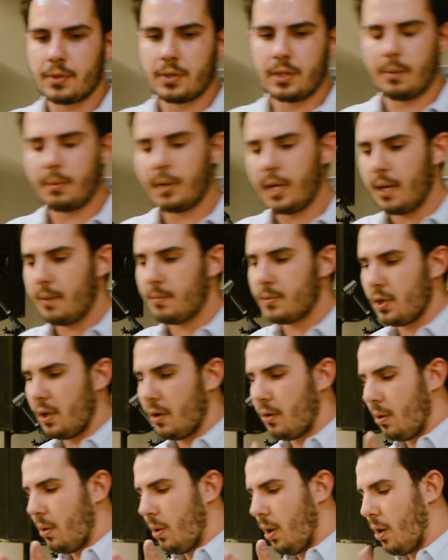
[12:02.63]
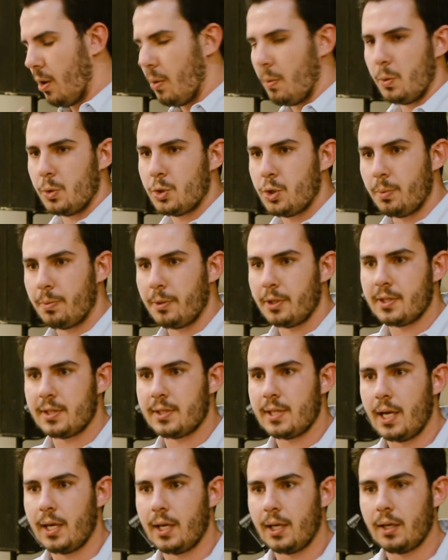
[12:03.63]
Some games are super
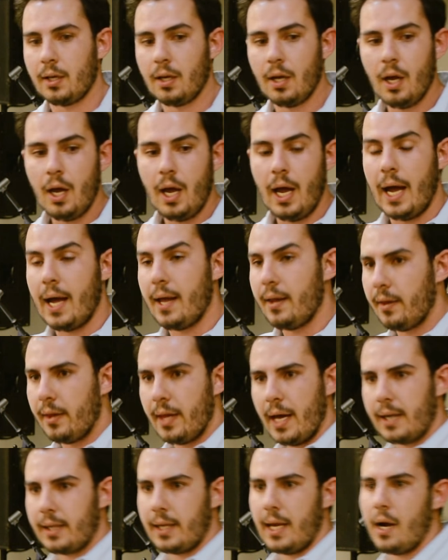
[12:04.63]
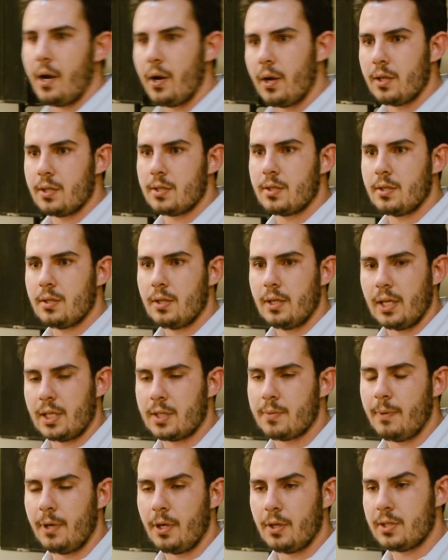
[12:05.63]
entertaining and that carries the
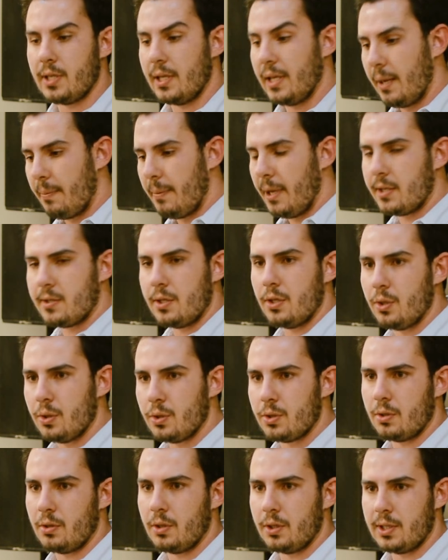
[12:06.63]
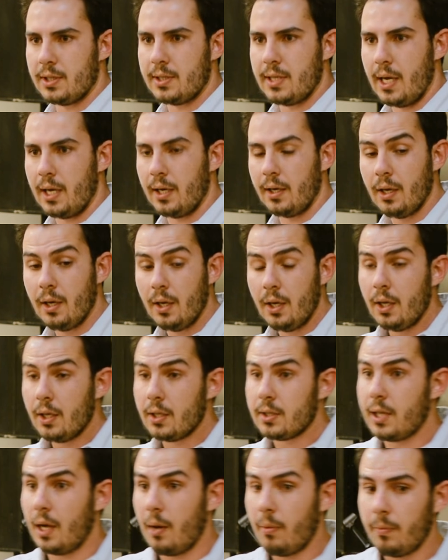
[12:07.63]
experience and that makes the user entertained.
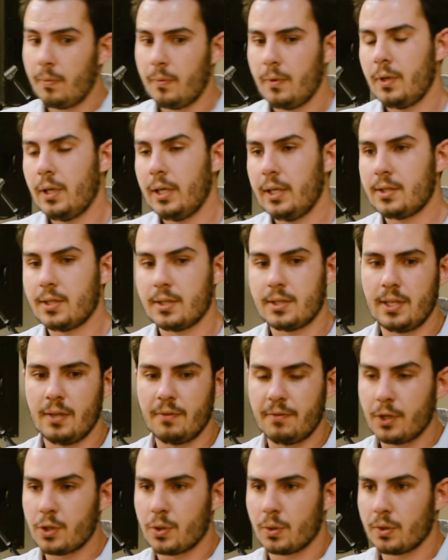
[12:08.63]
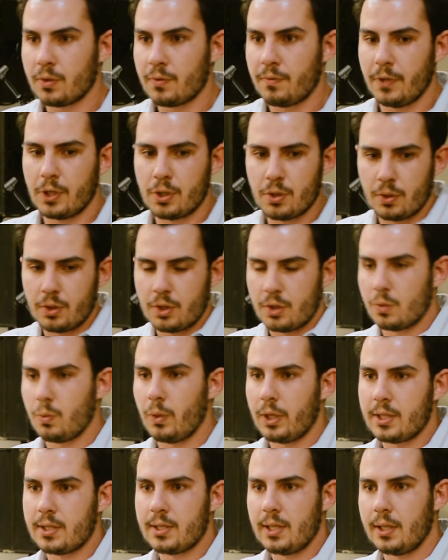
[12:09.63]
Some need to see visuals. Visuals is
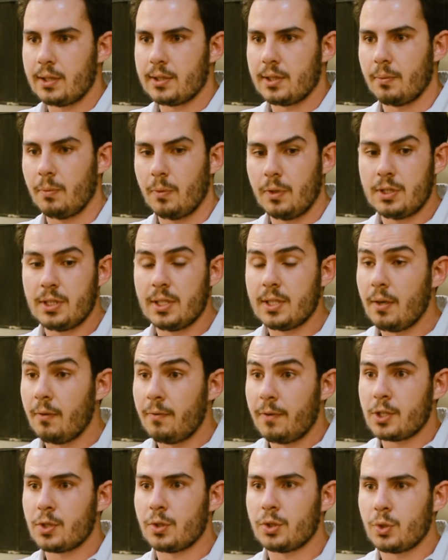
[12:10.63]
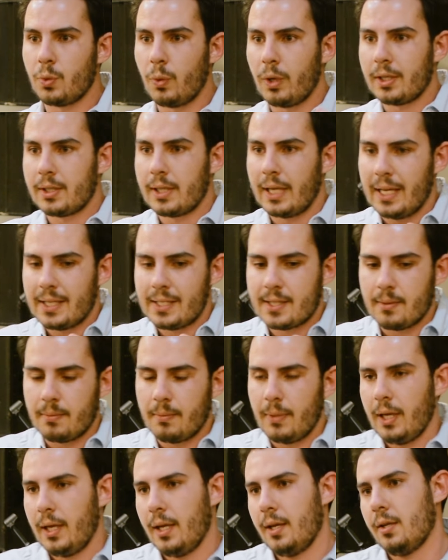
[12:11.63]
what sells them. Visuals is what gets
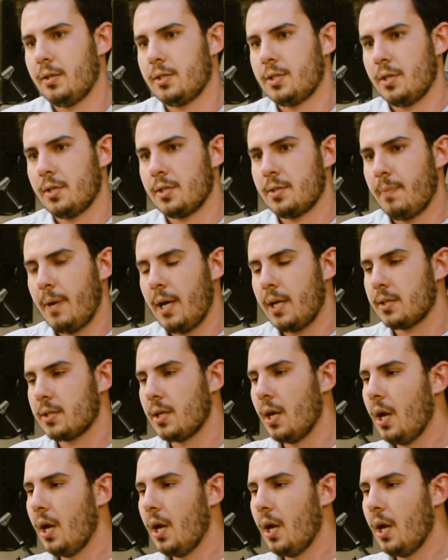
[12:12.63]
them into the space.